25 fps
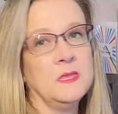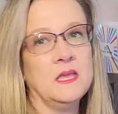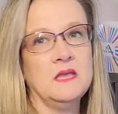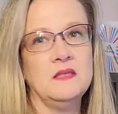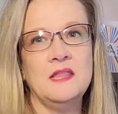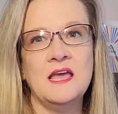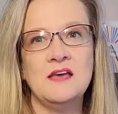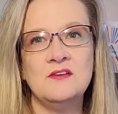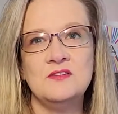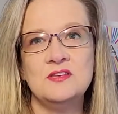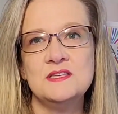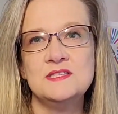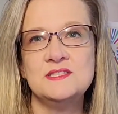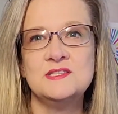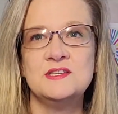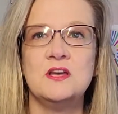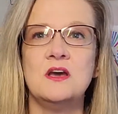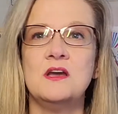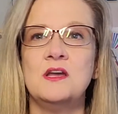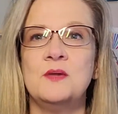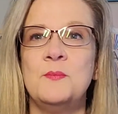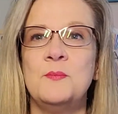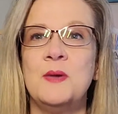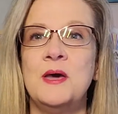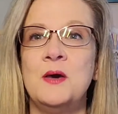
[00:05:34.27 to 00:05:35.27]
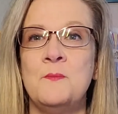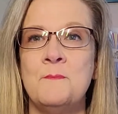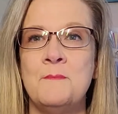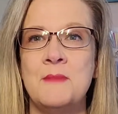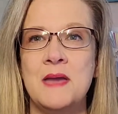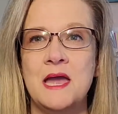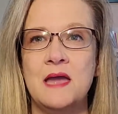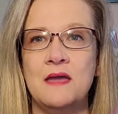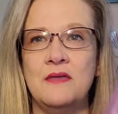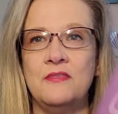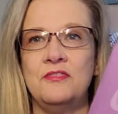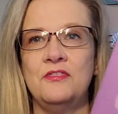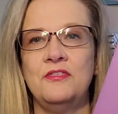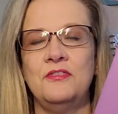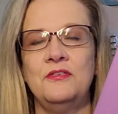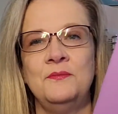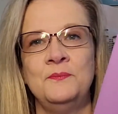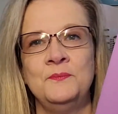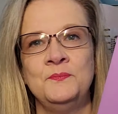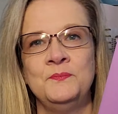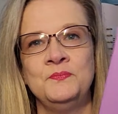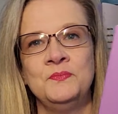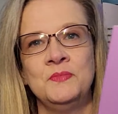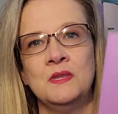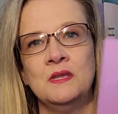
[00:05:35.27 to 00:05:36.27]
Now let's talk about math.
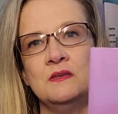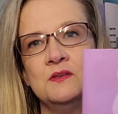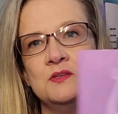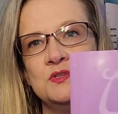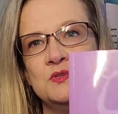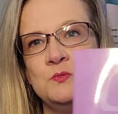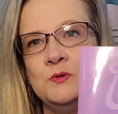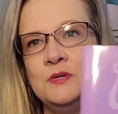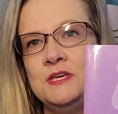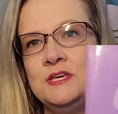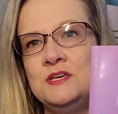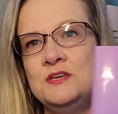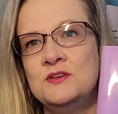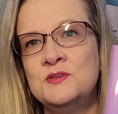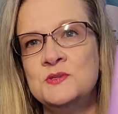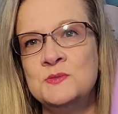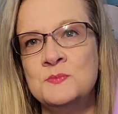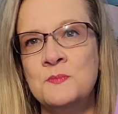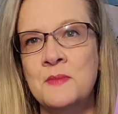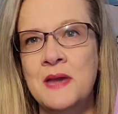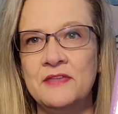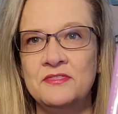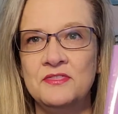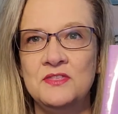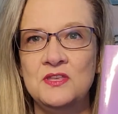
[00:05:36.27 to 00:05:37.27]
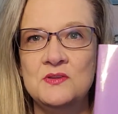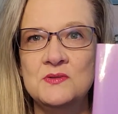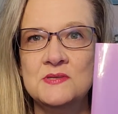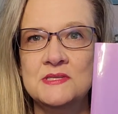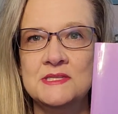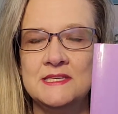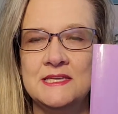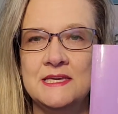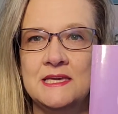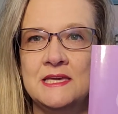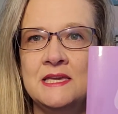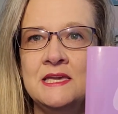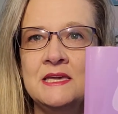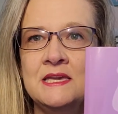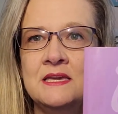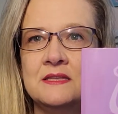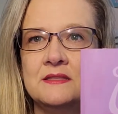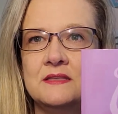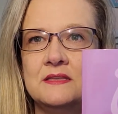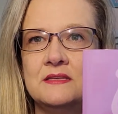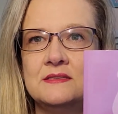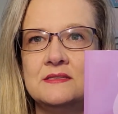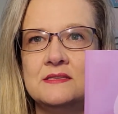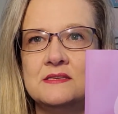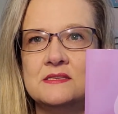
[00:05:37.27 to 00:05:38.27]
So we use Matthew C.
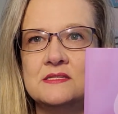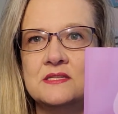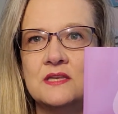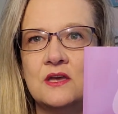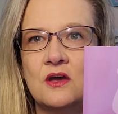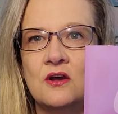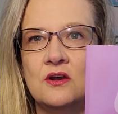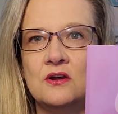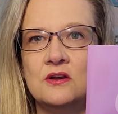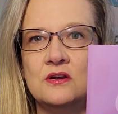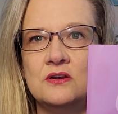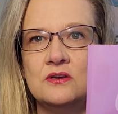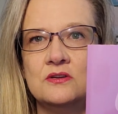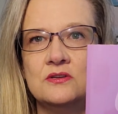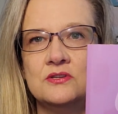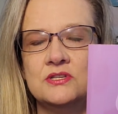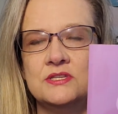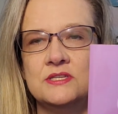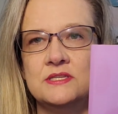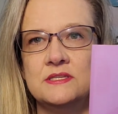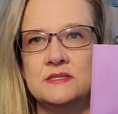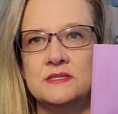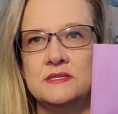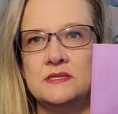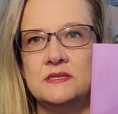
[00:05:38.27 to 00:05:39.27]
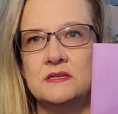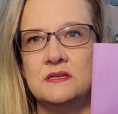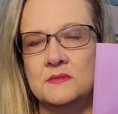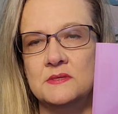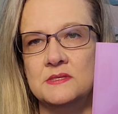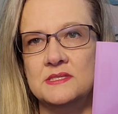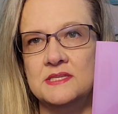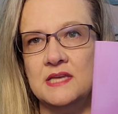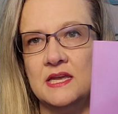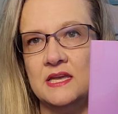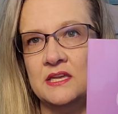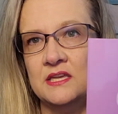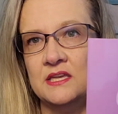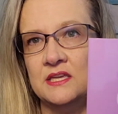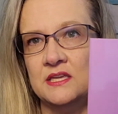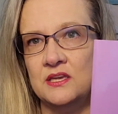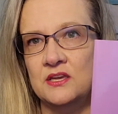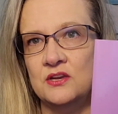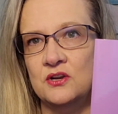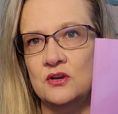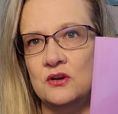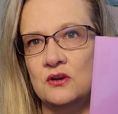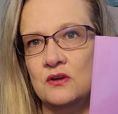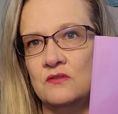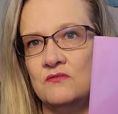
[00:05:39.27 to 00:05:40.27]
This is our second
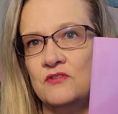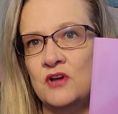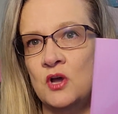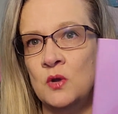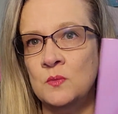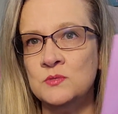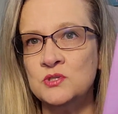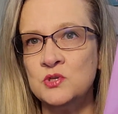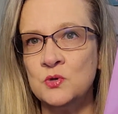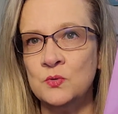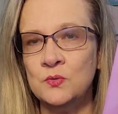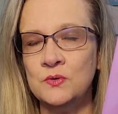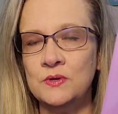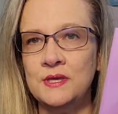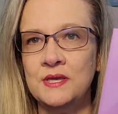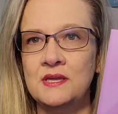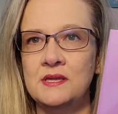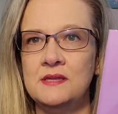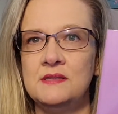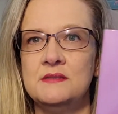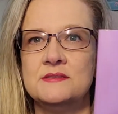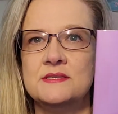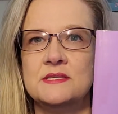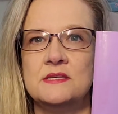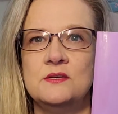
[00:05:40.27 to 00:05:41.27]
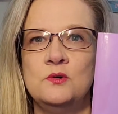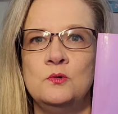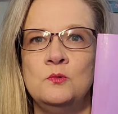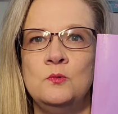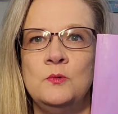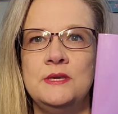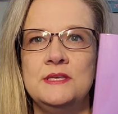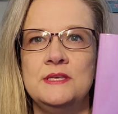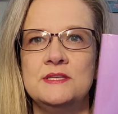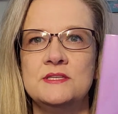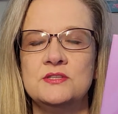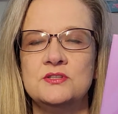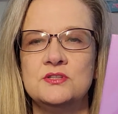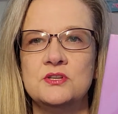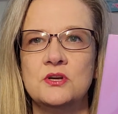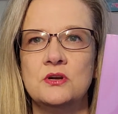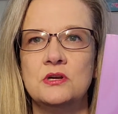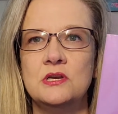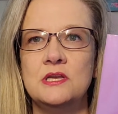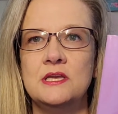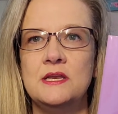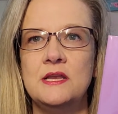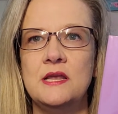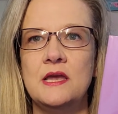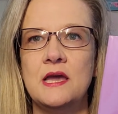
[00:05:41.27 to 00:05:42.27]
year of homeschooling. So we
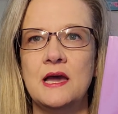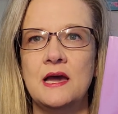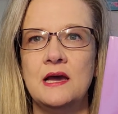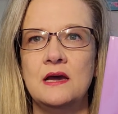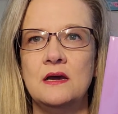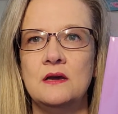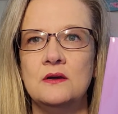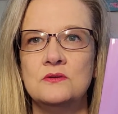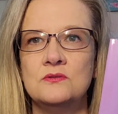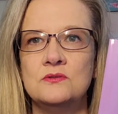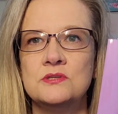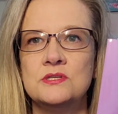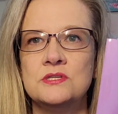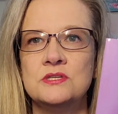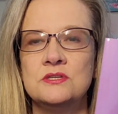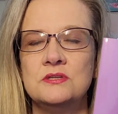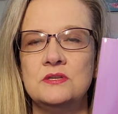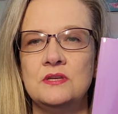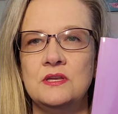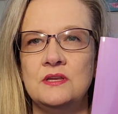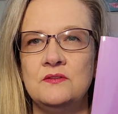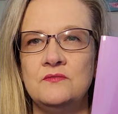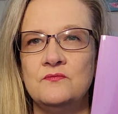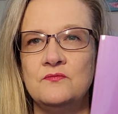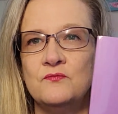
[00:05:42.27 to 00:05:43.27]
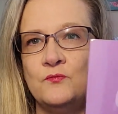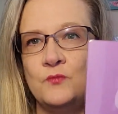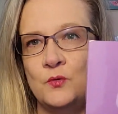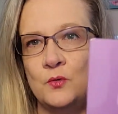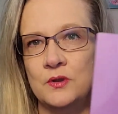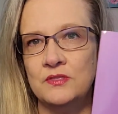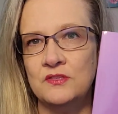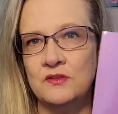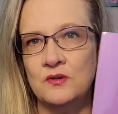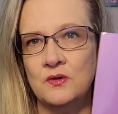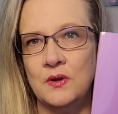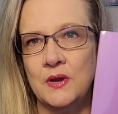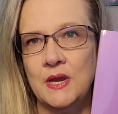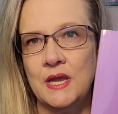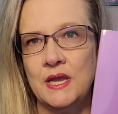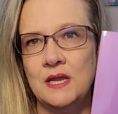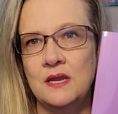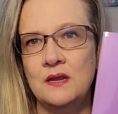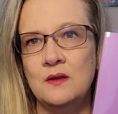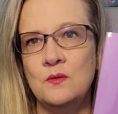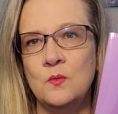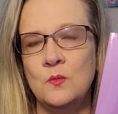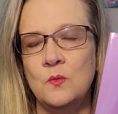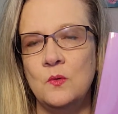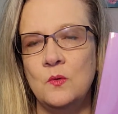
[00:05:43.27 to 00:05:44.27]
started out in 4th
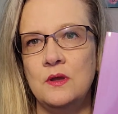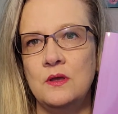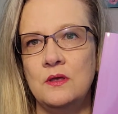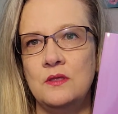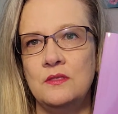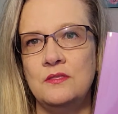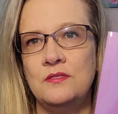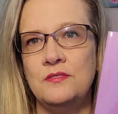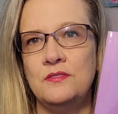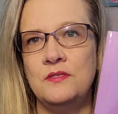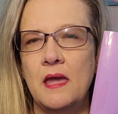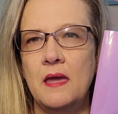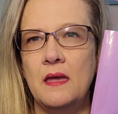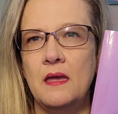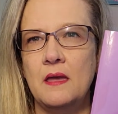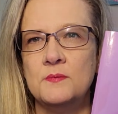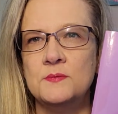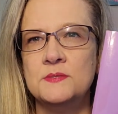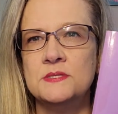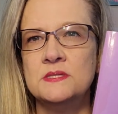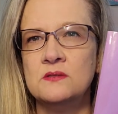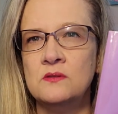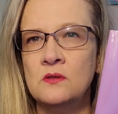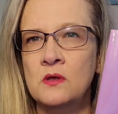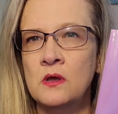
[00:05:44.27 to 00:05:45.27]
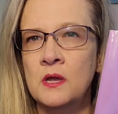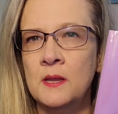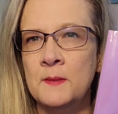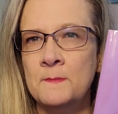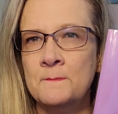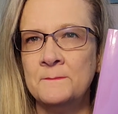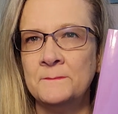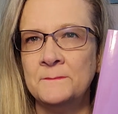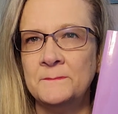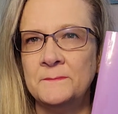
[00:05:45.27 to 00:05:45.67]
grade with Epsilon,